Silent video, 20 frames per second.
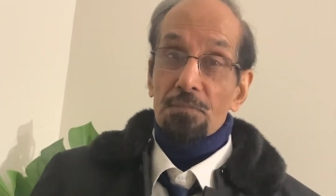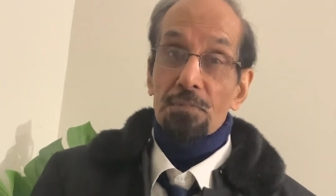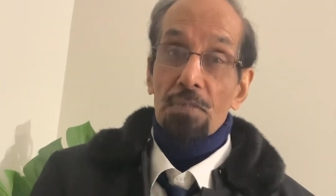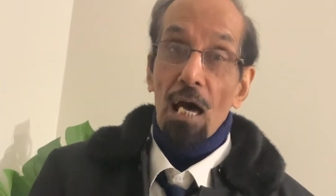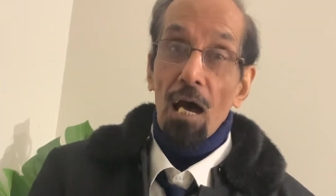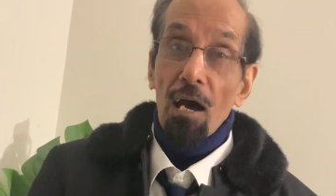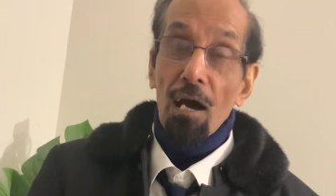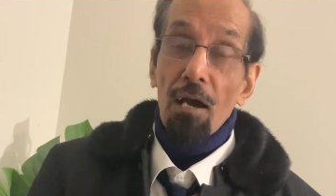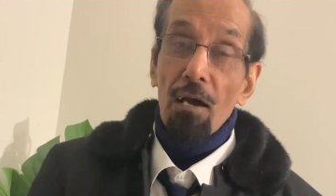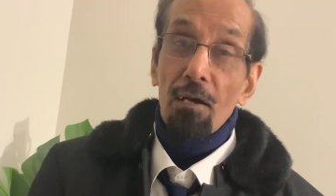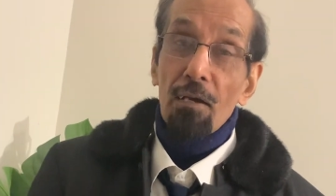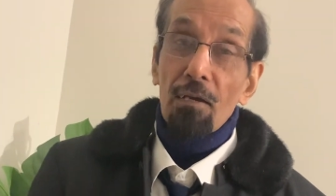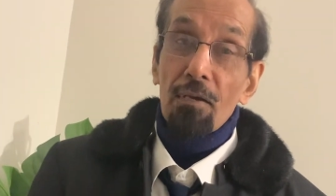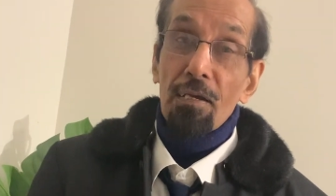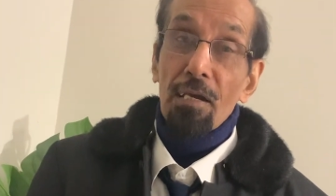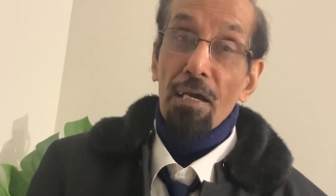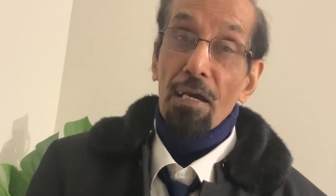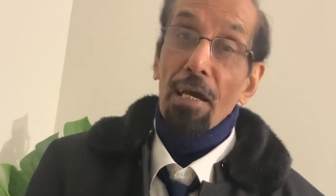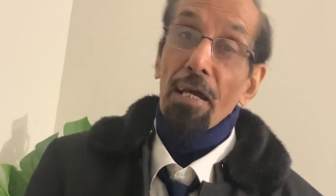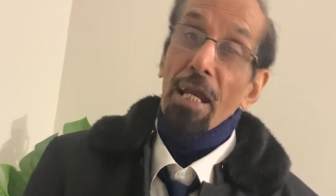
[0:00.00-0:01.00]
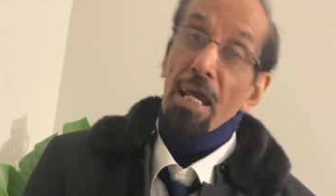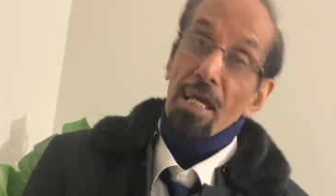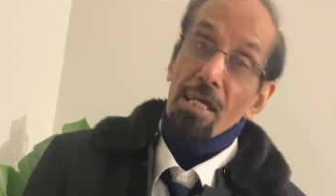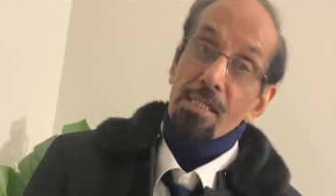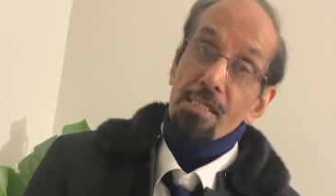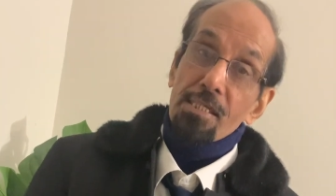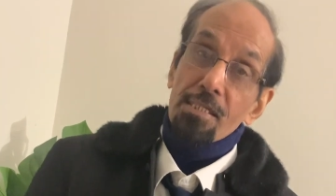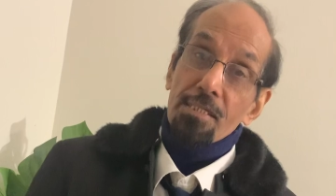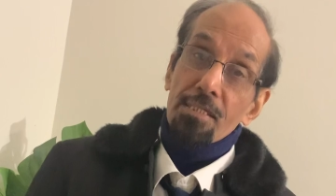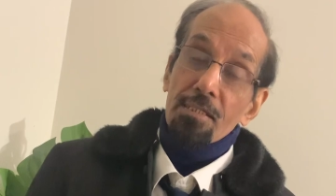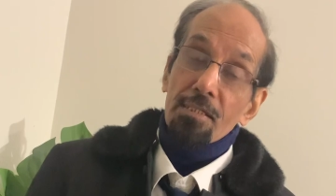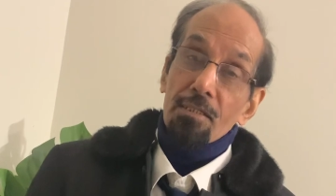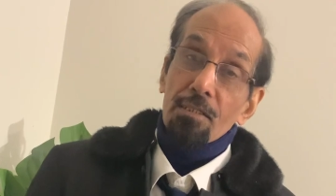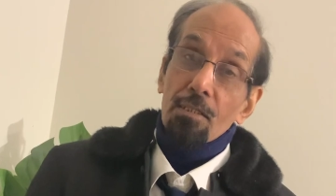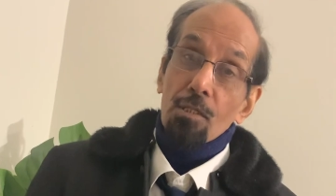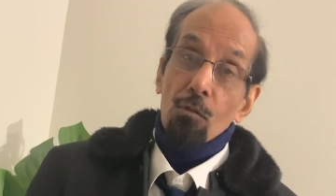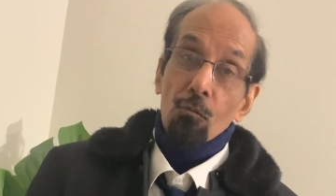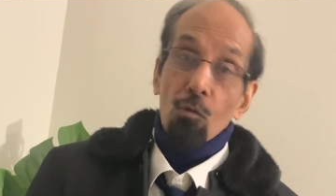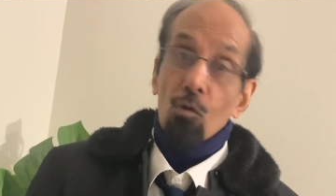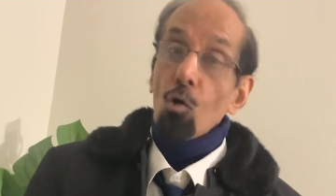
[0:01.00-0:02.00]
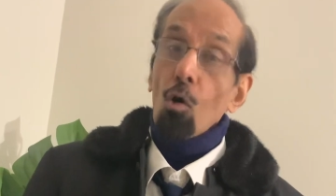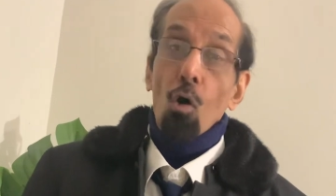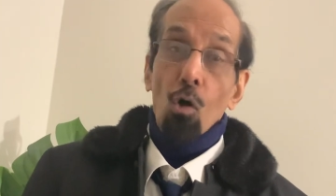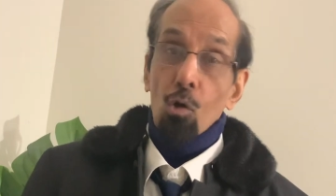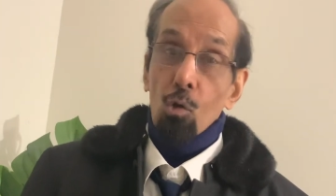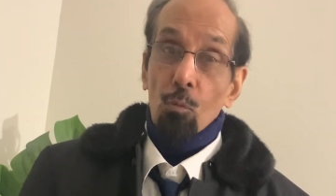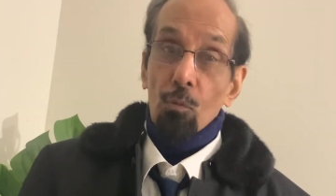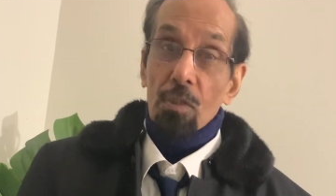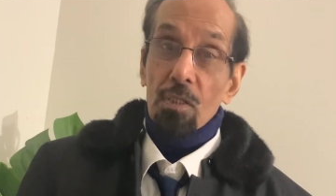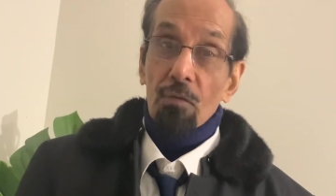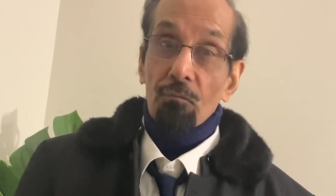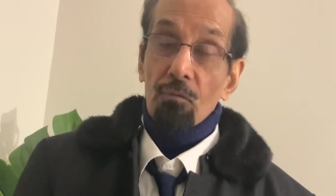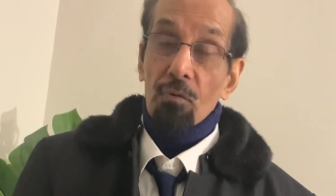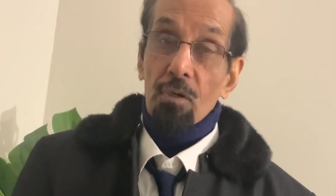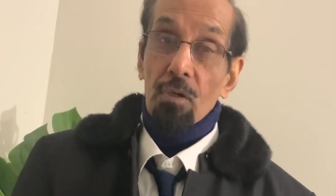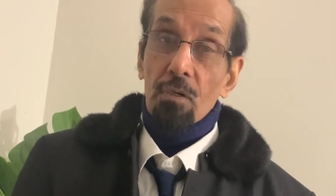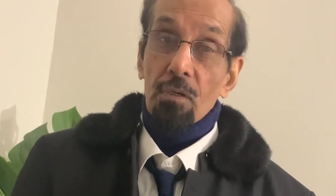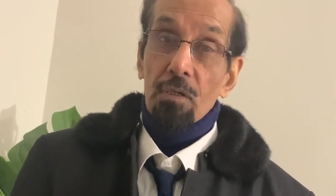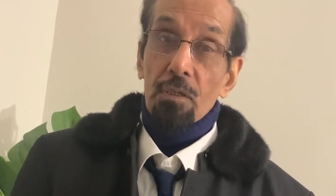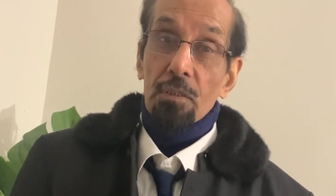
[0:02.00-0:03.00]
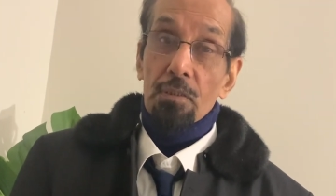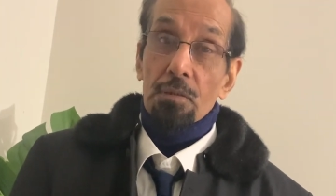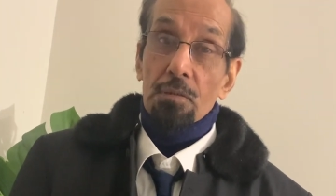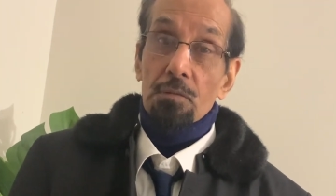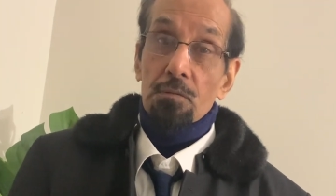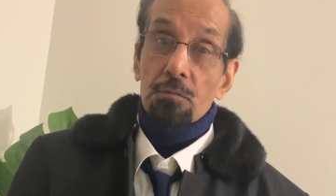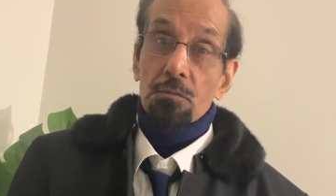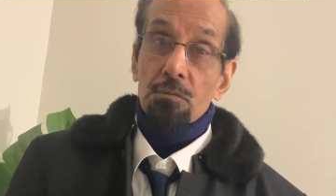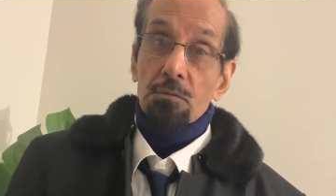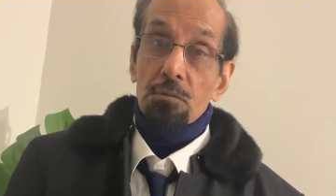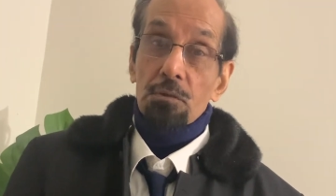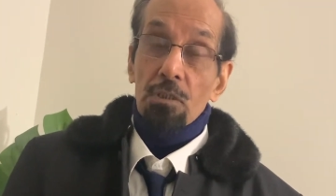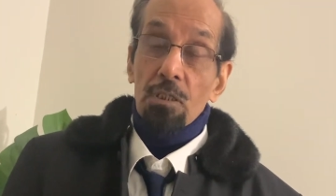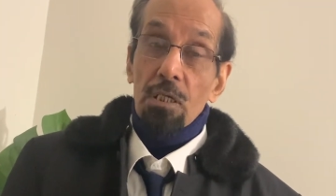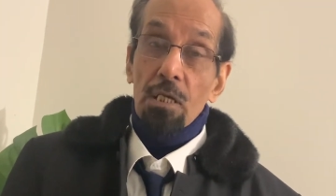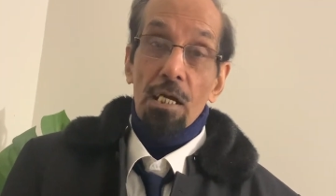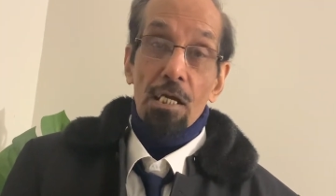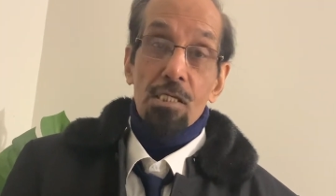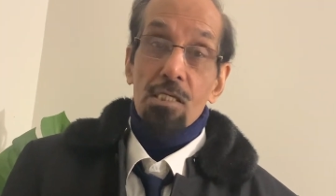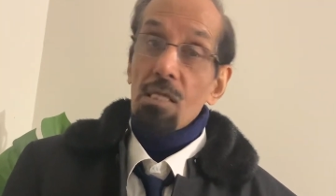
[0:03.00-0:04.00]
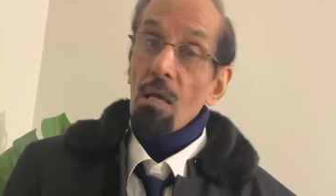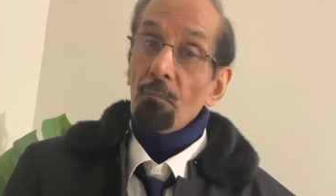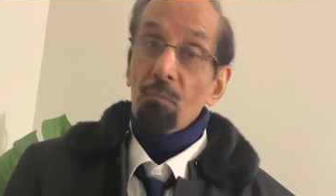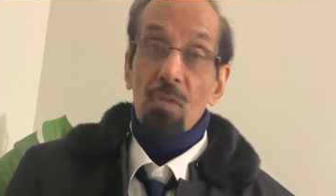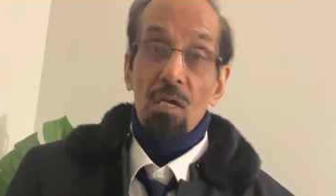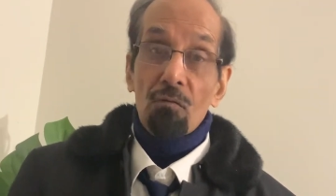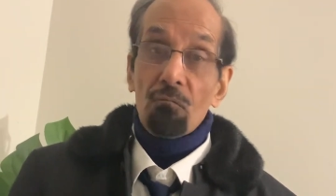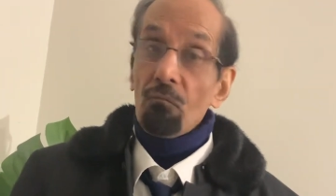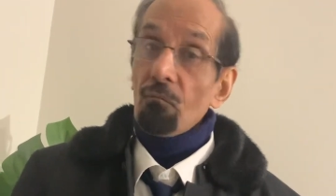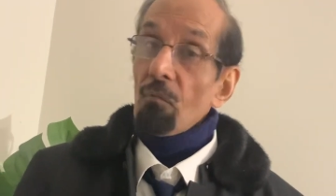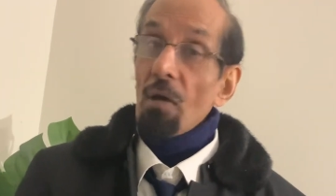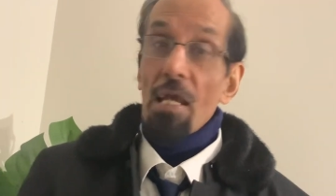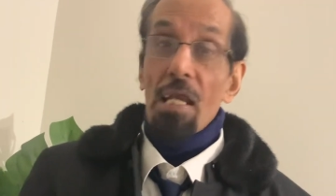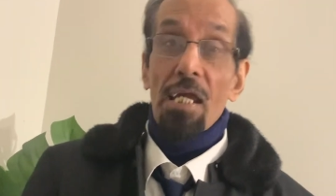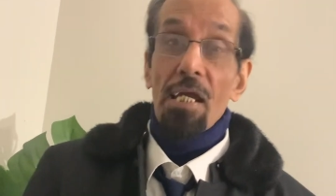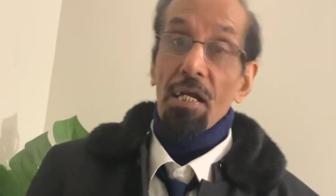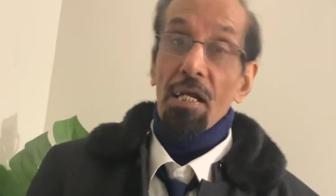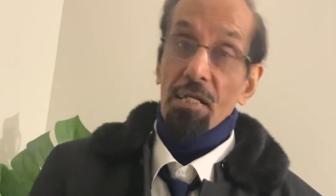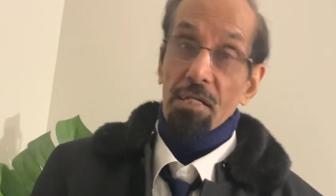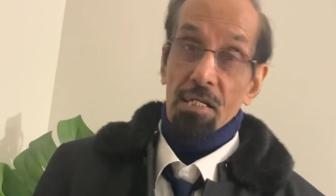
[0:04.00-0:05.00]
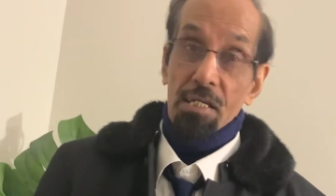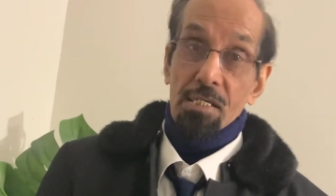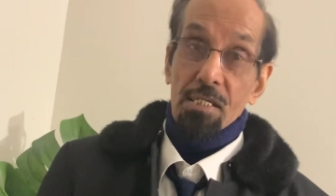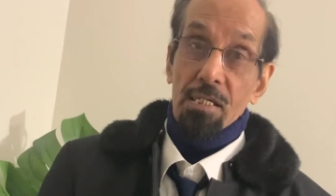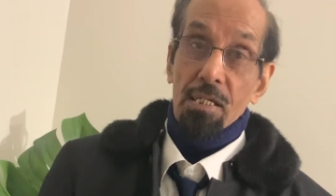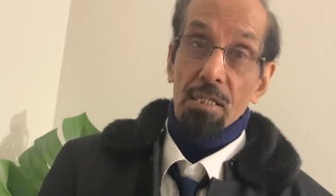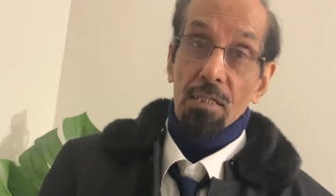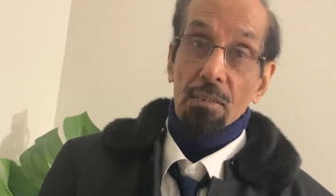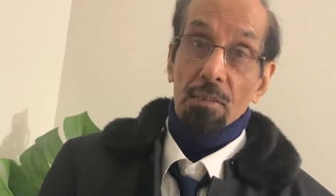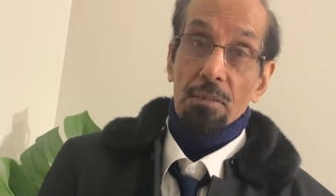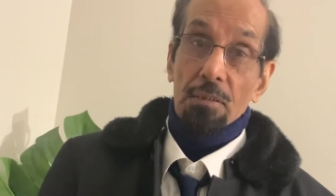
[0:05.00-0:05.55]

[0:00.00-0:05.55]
the grace for all over the world. It's something very interesting.